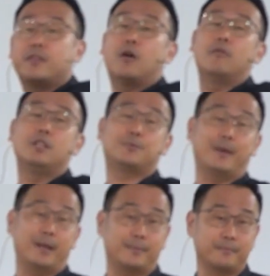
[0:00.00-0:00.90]
Holy
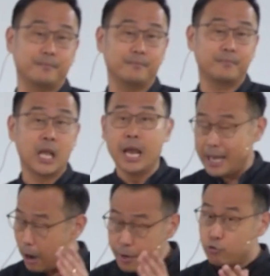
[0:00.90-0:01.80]
Spirit.
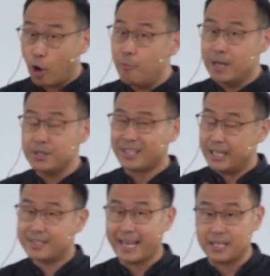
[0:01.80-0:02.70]
Now in Romans, it
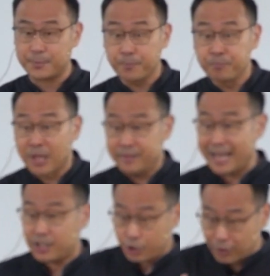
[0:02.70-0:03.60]
says
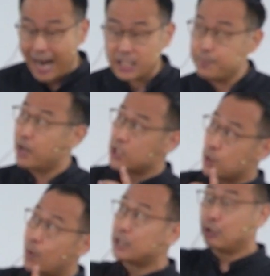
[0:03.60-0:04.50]
that Christ, because of
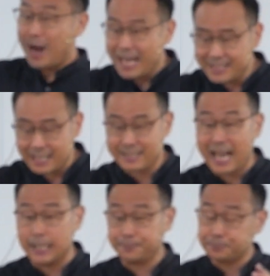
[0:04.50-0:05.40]
what Christ has
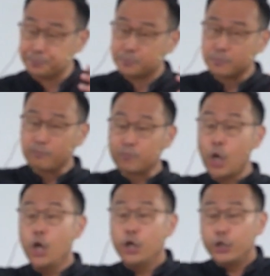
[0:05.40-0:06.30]
done,
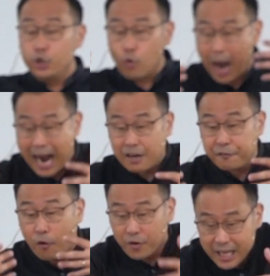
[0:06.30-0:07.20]
you are
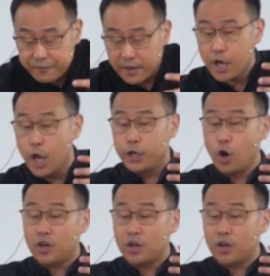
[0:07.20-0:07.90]
forgiven. Your